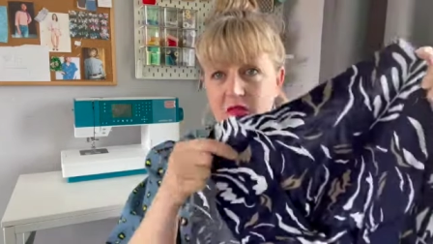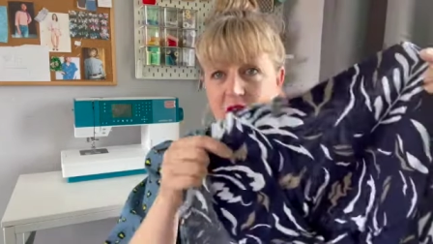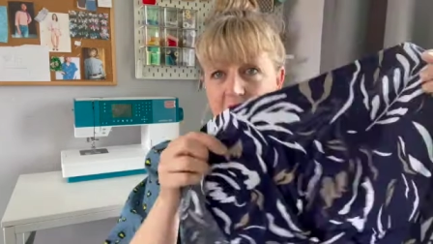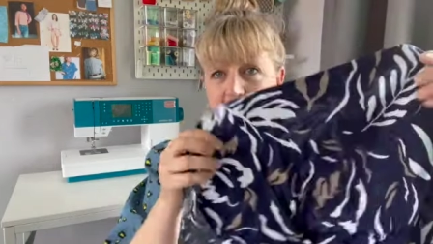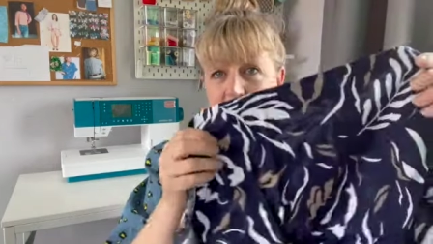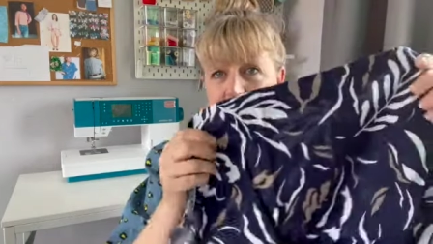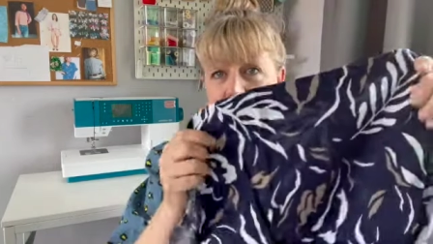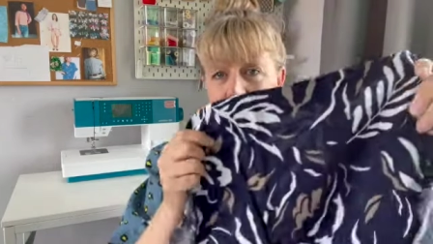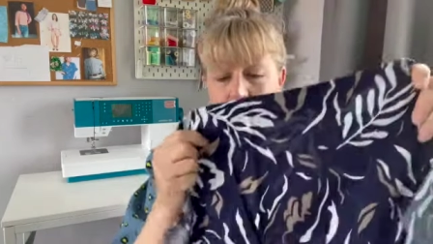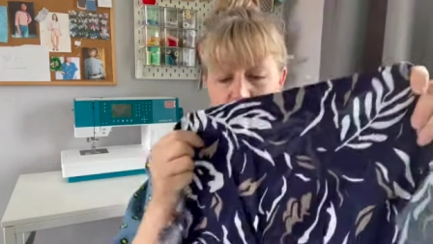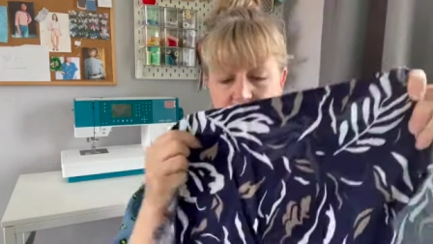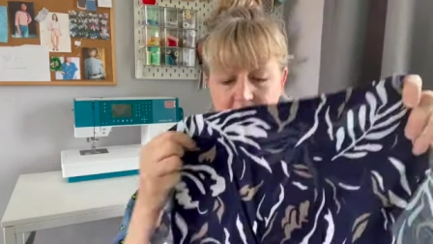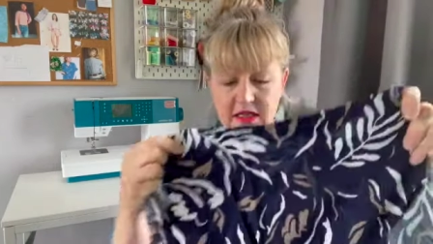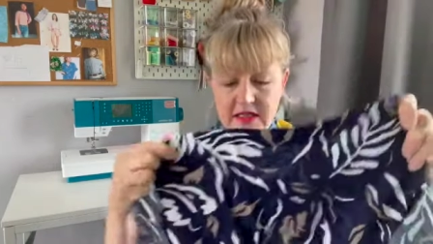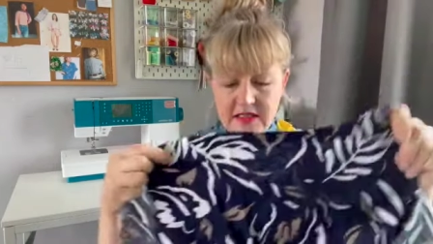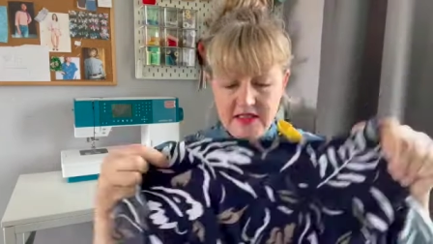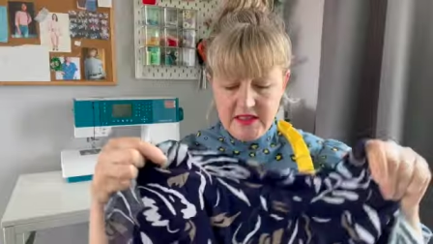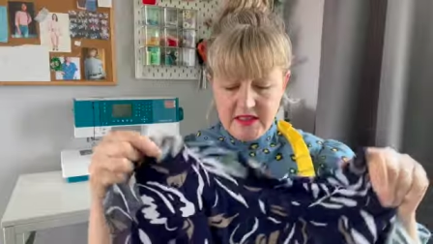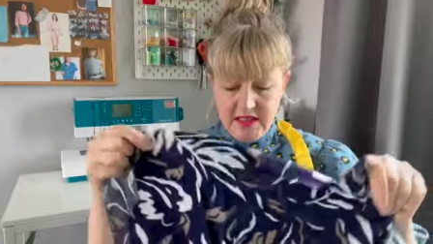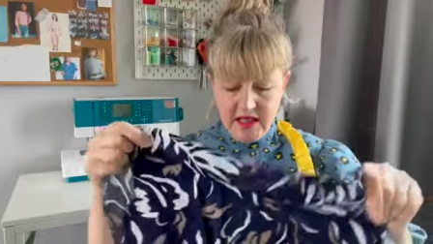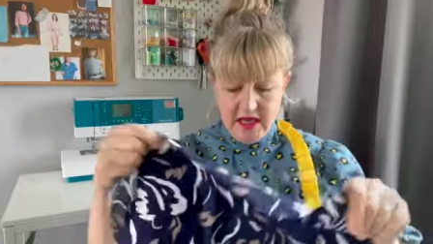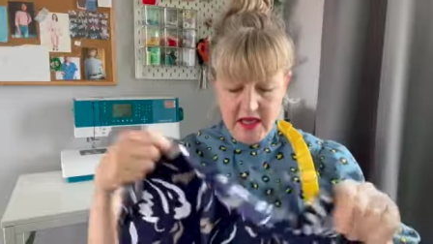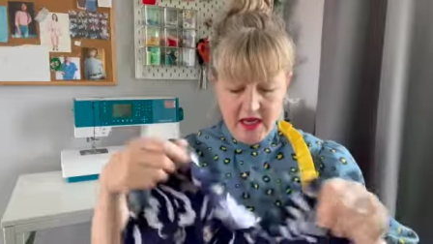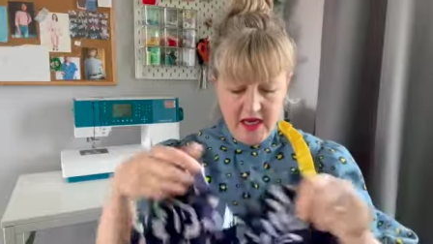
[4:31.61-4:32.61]
Um,
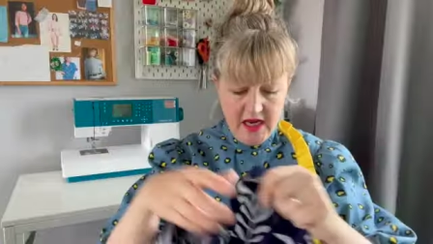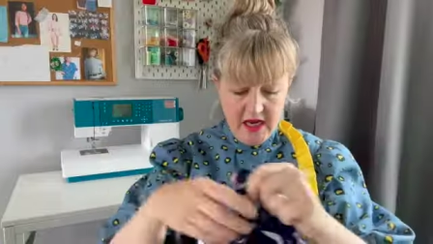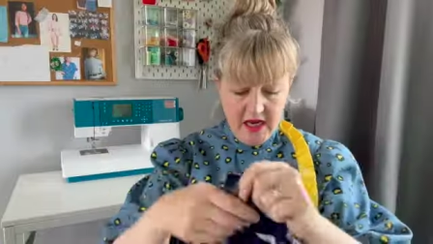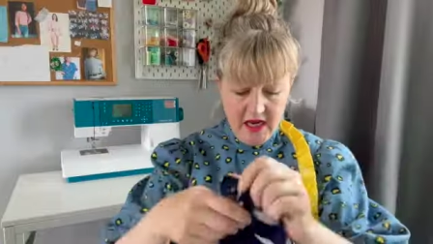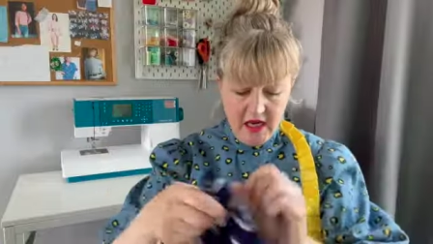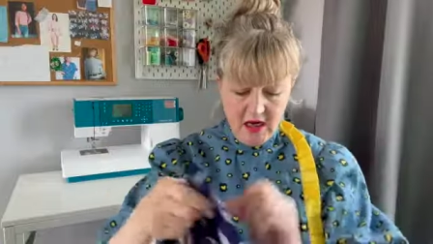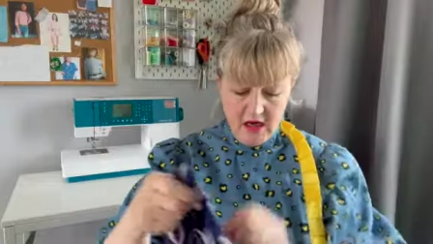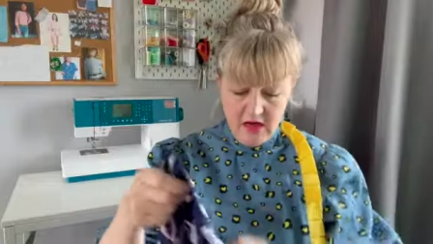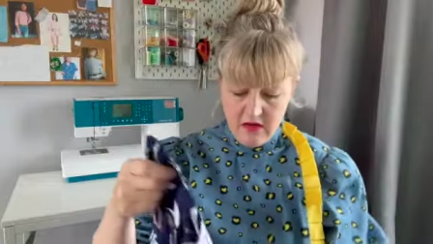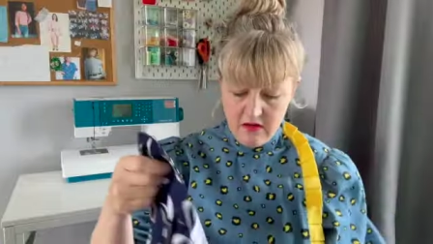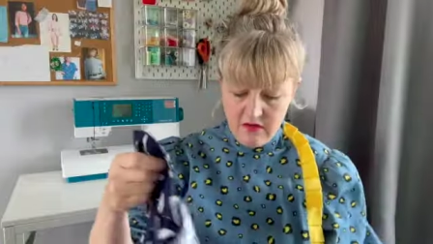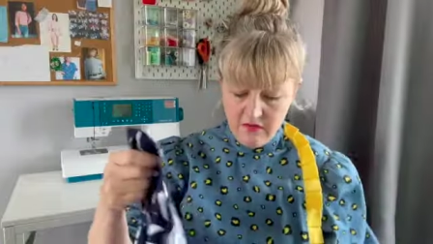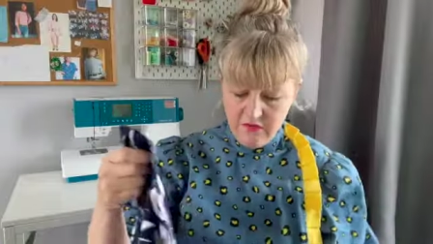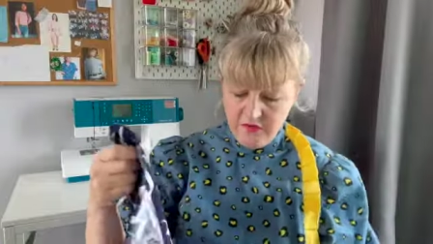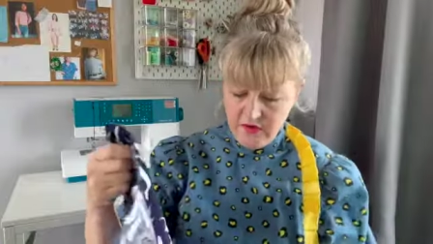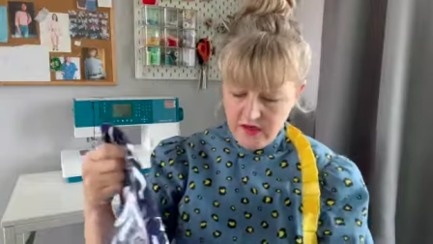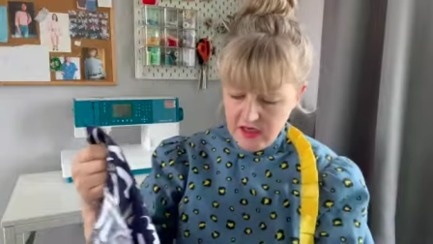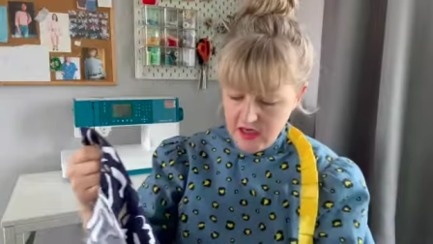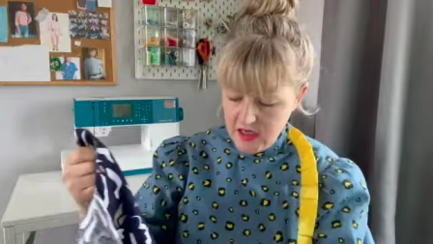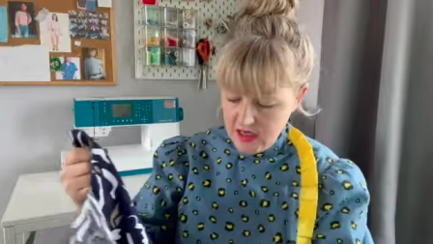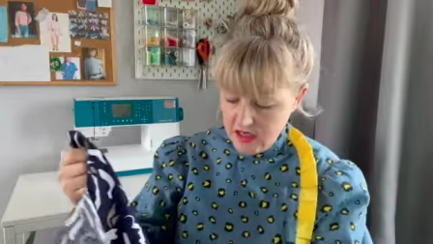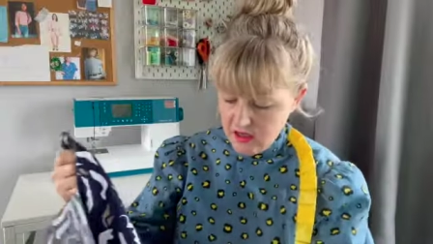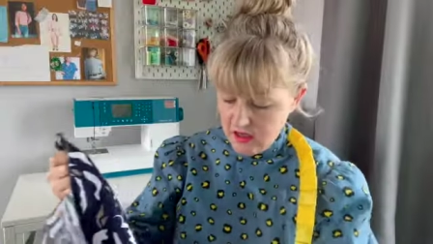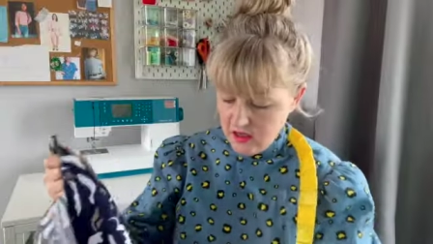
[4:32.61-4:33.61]
it's a
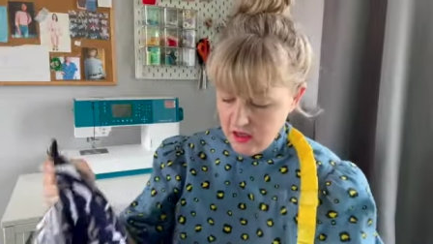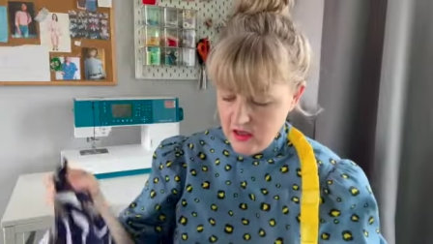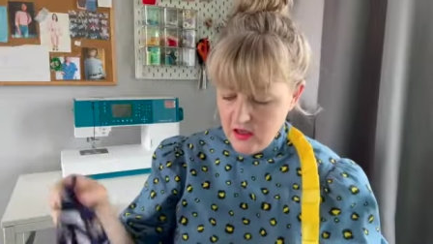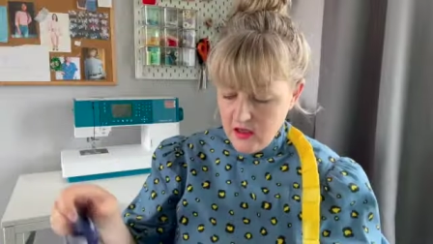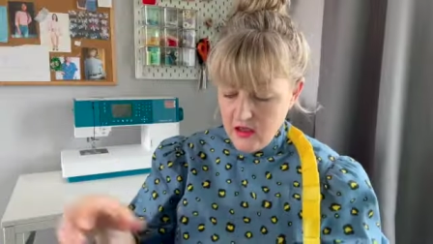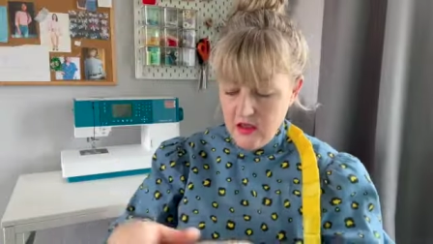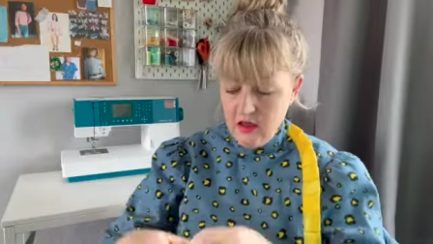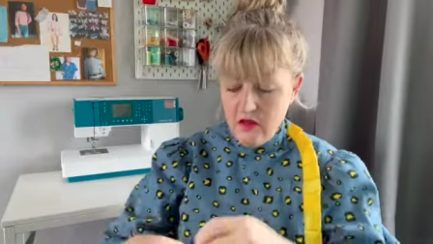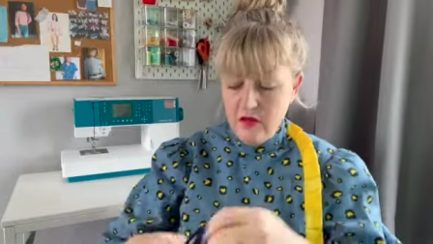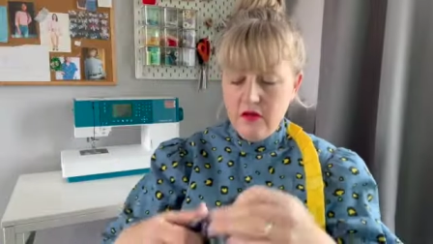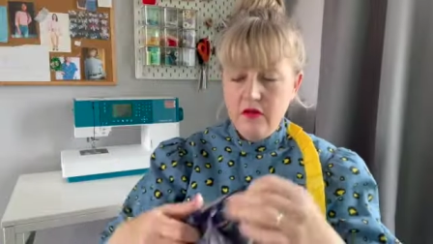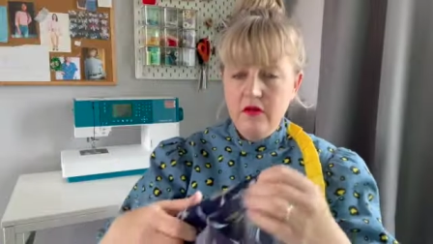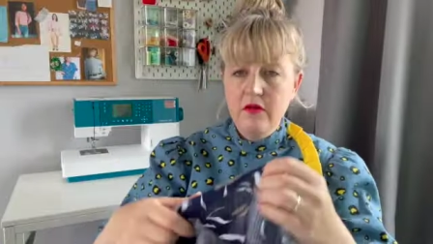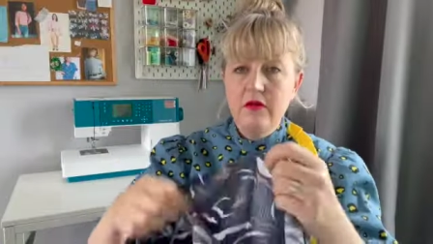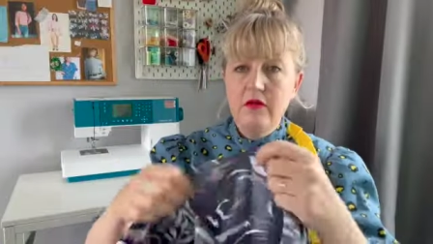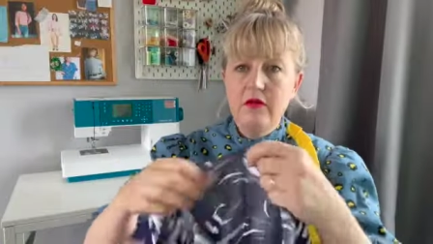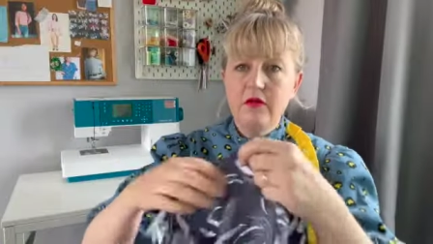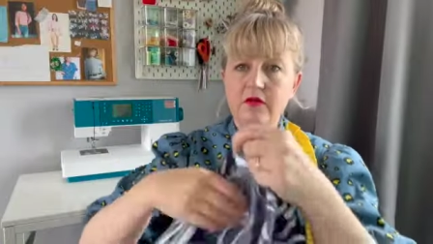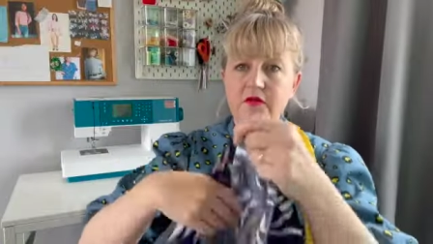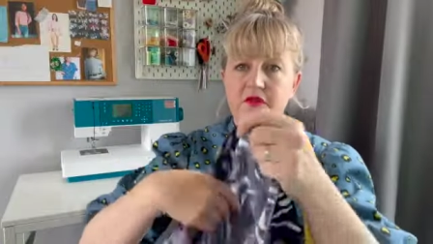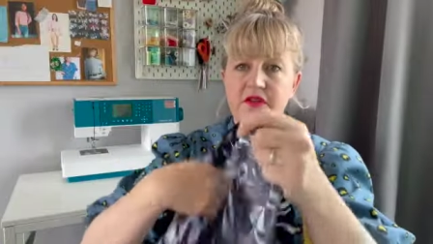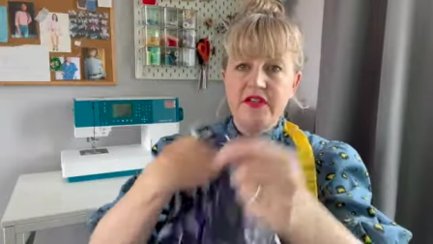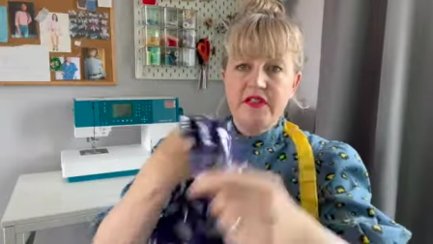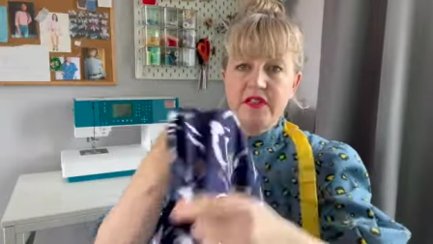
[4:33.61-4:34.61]
lovely
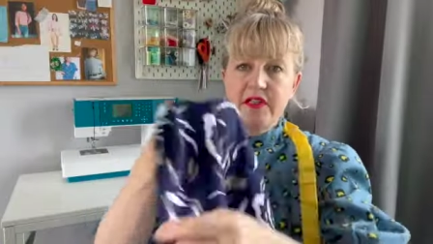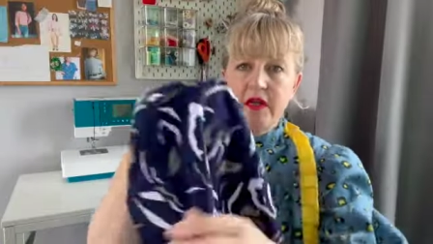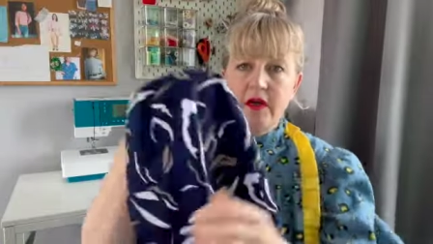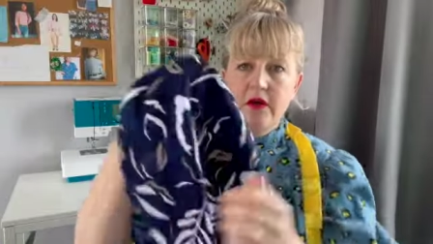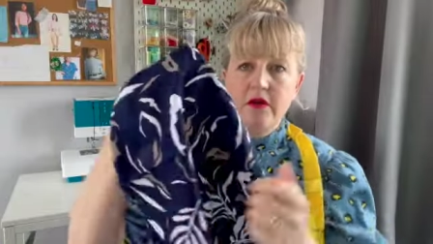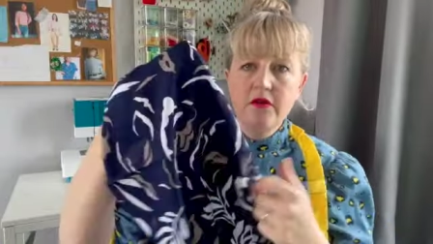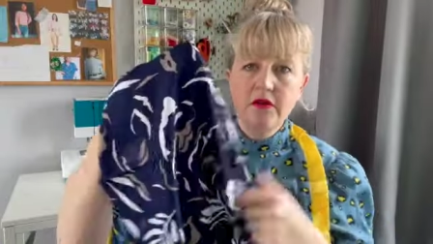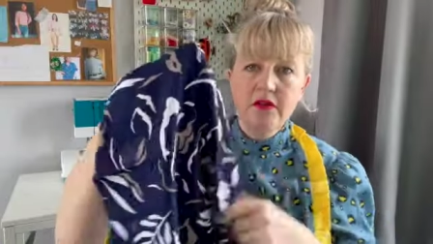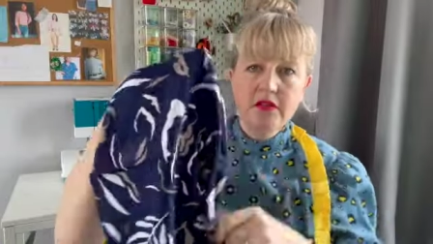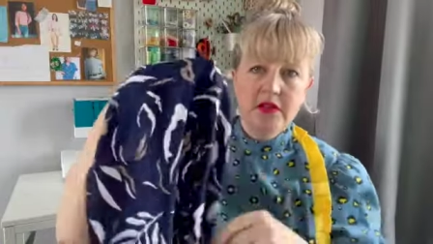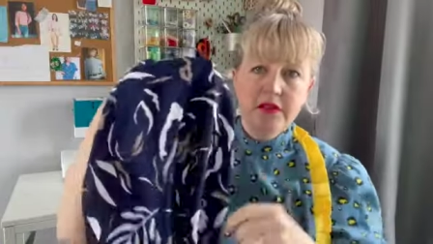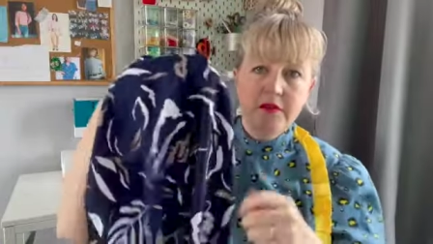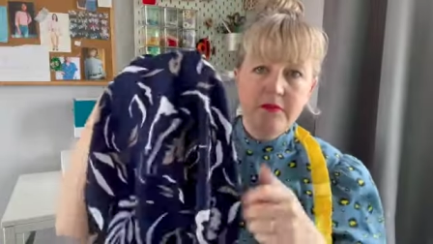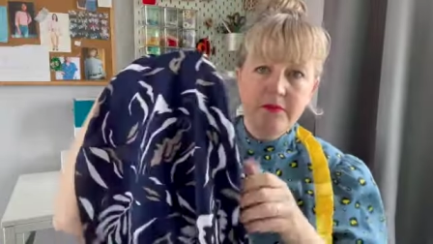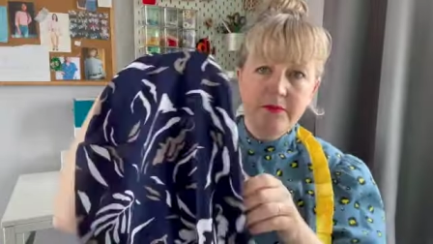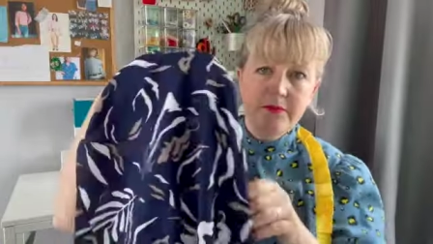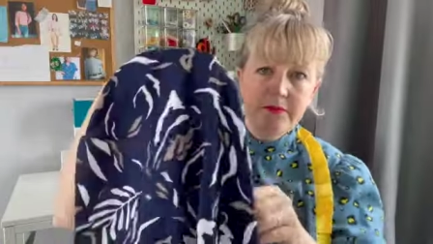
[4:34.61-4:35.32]
viscose,